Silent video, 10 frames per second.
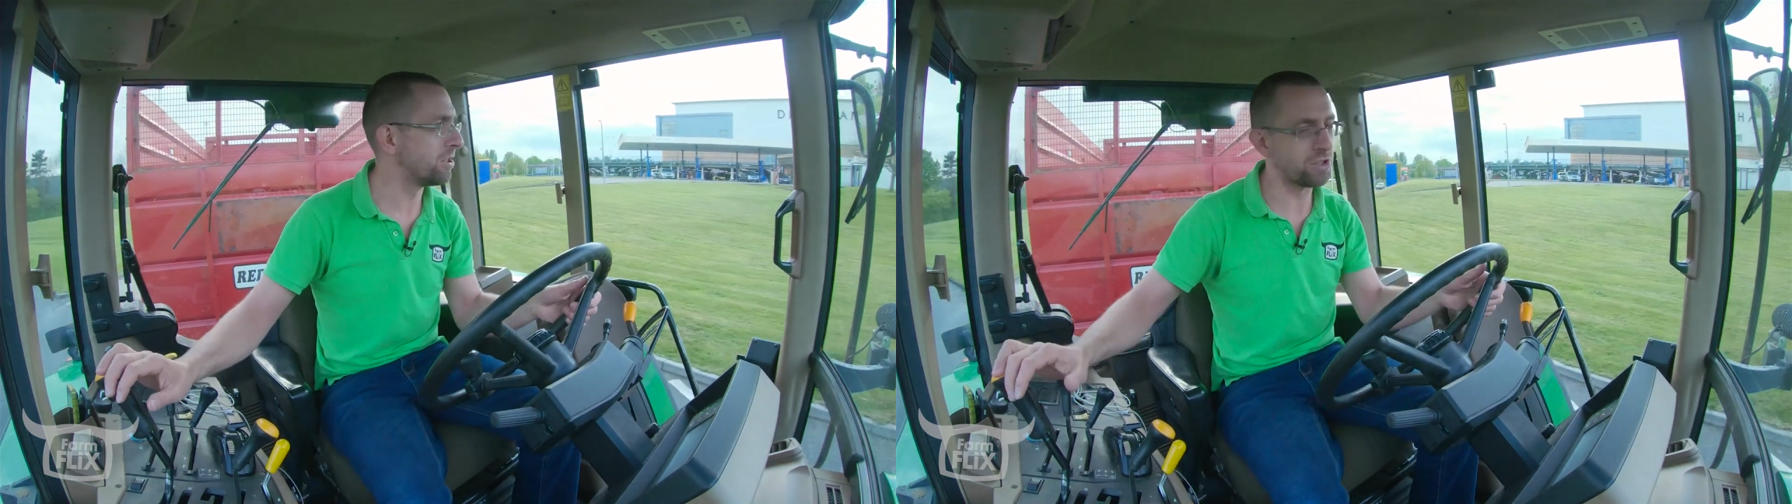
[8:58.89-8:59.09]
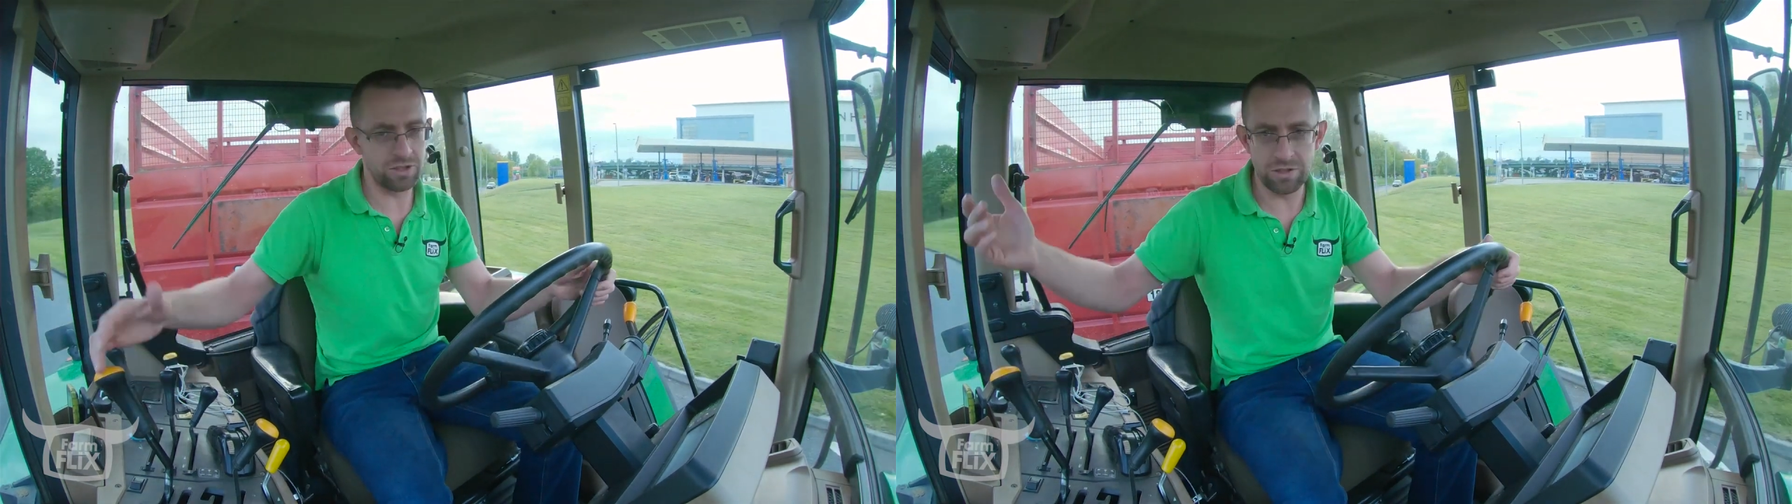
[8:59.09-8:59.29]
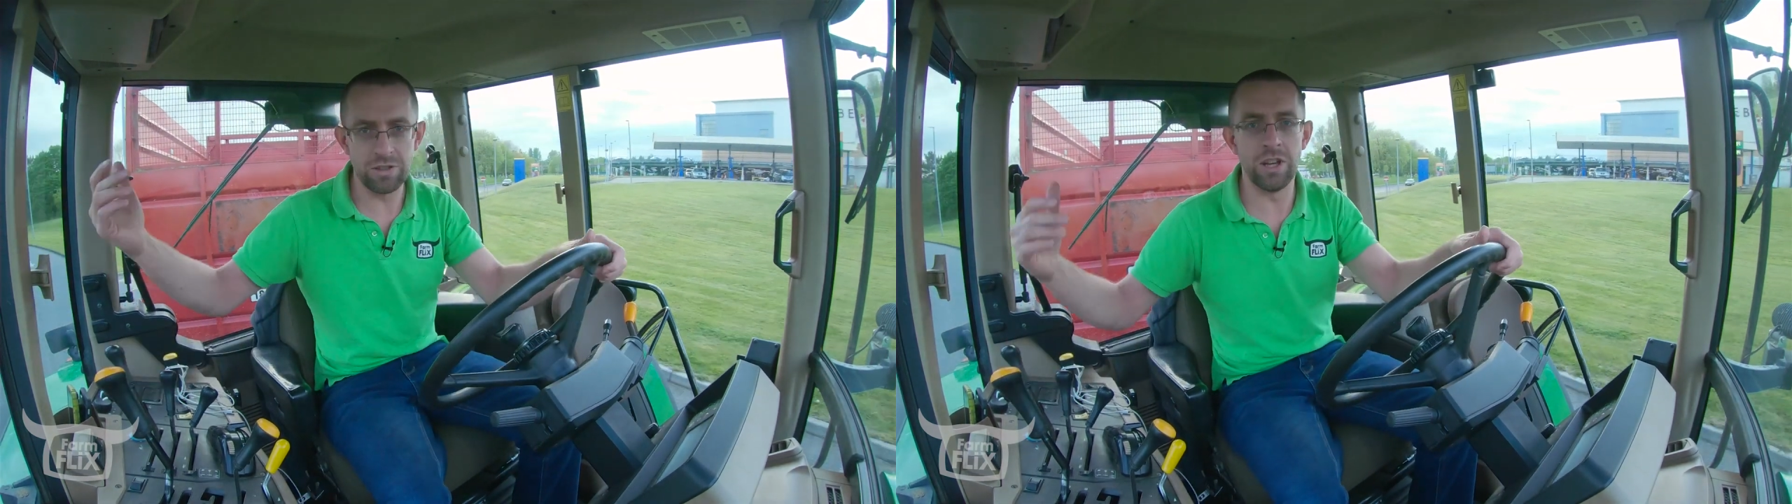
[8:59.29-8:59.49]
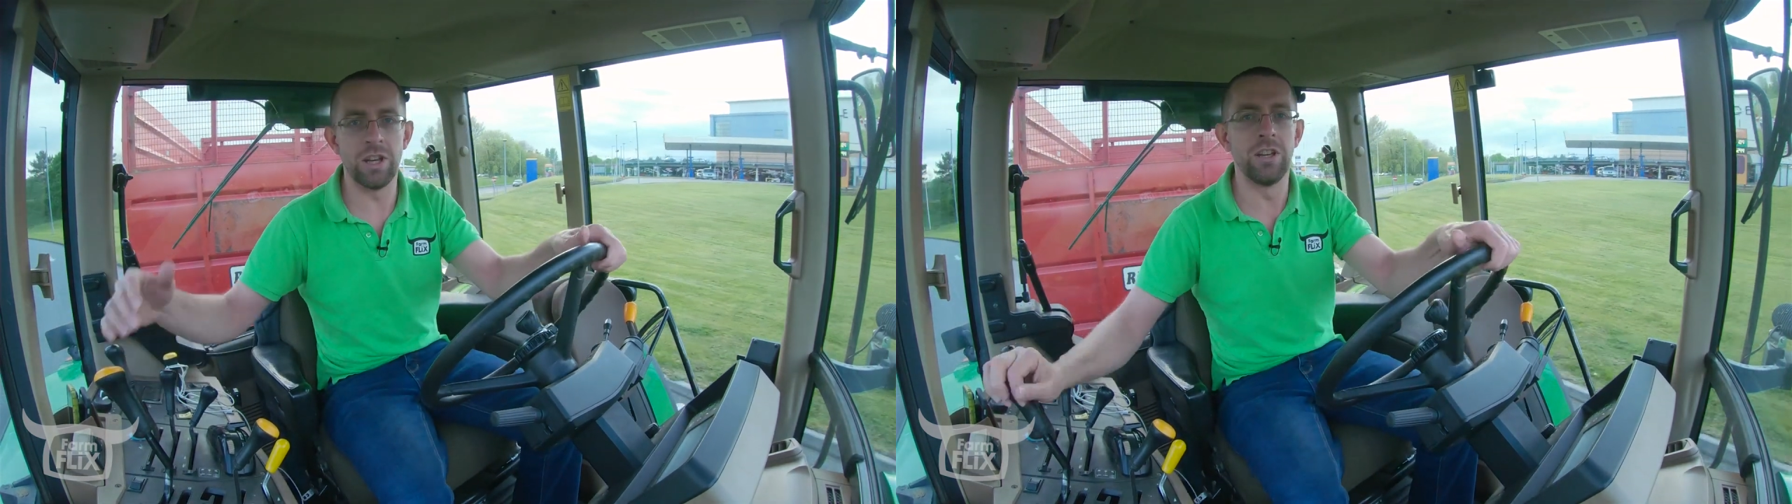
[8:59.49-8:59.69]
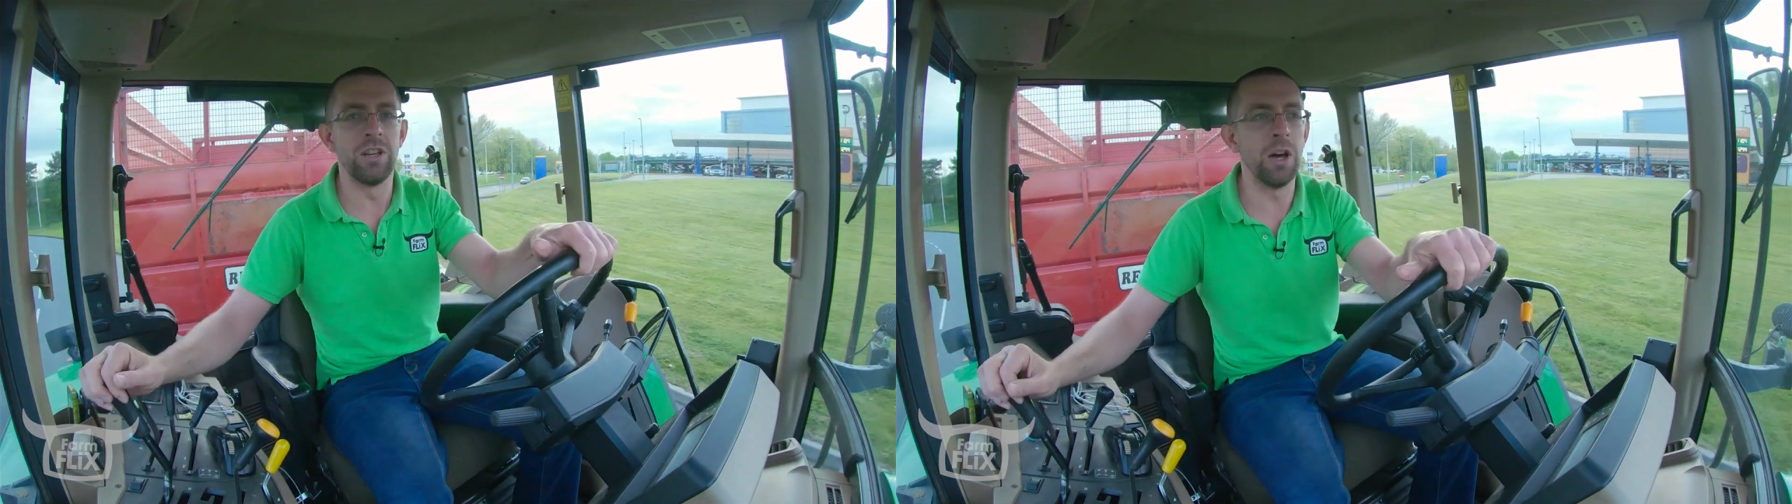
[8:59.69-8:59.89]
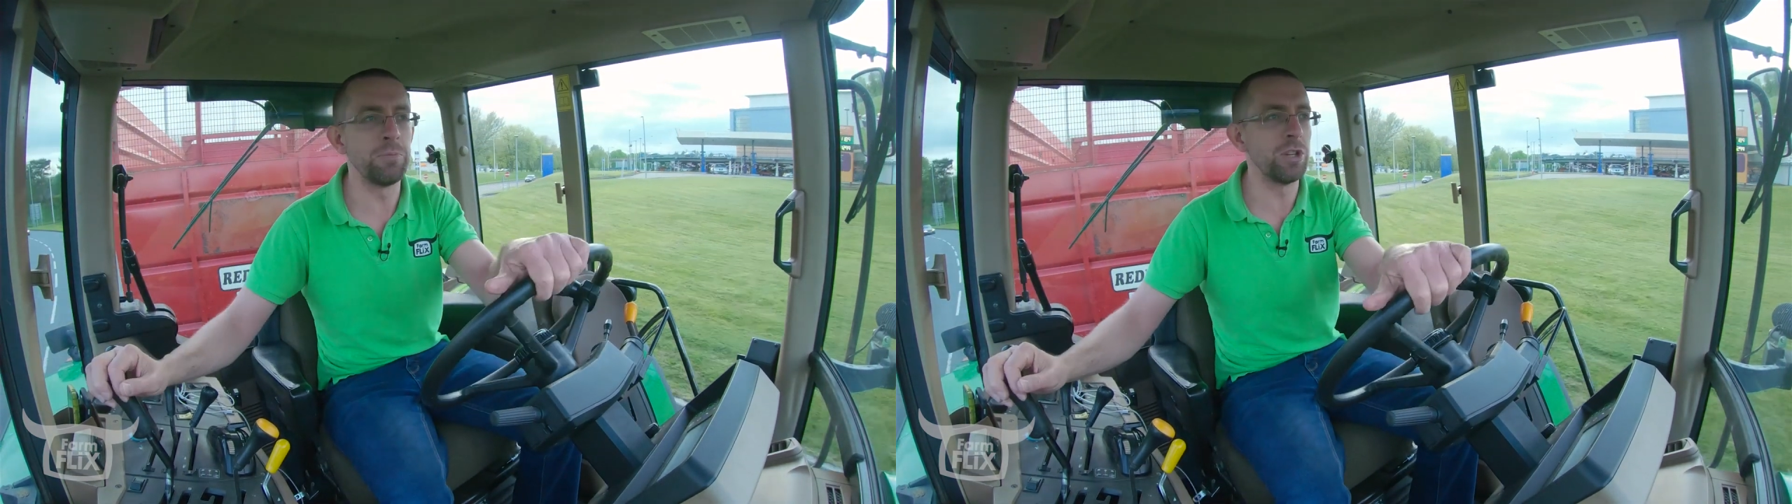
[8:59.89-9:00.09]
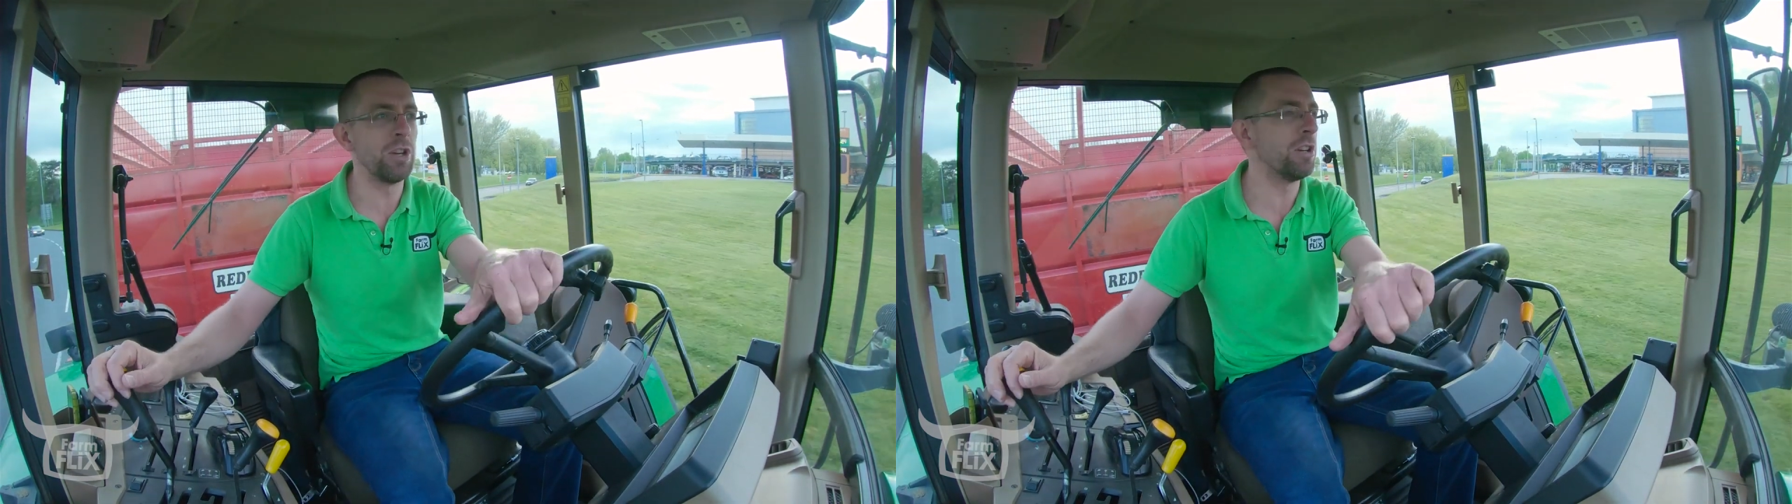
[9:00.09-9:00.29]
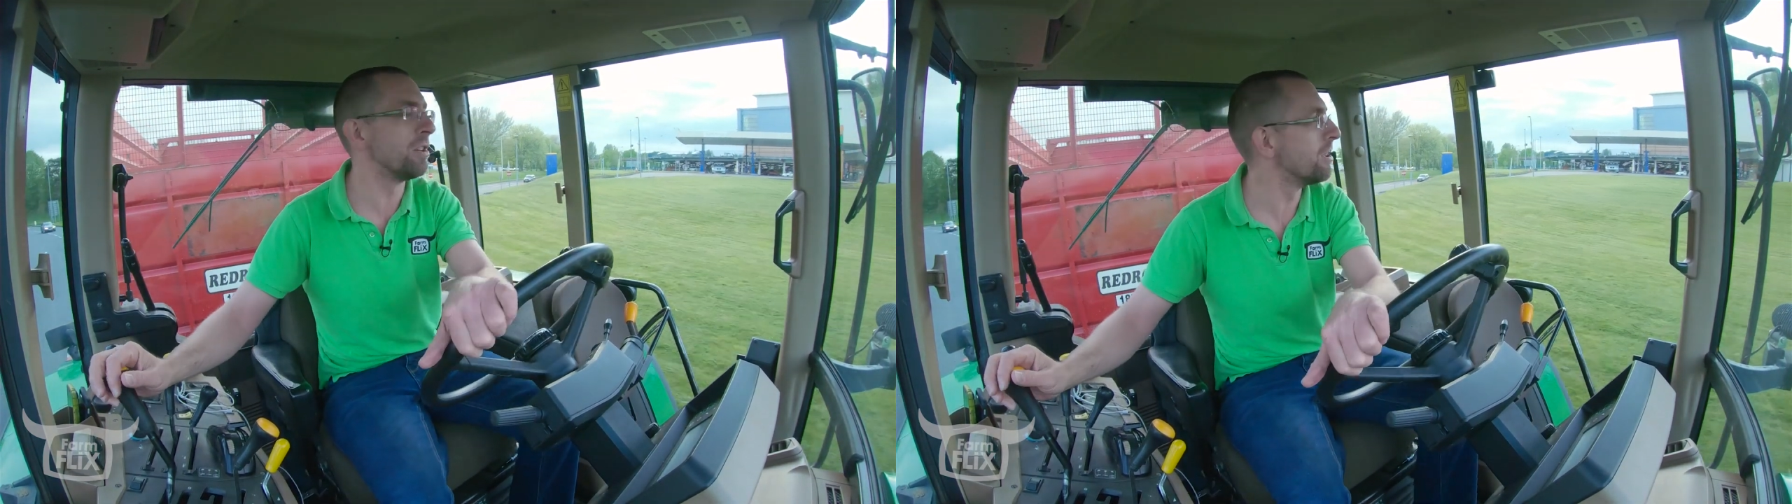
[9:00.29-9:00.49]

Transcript: he says, up to you.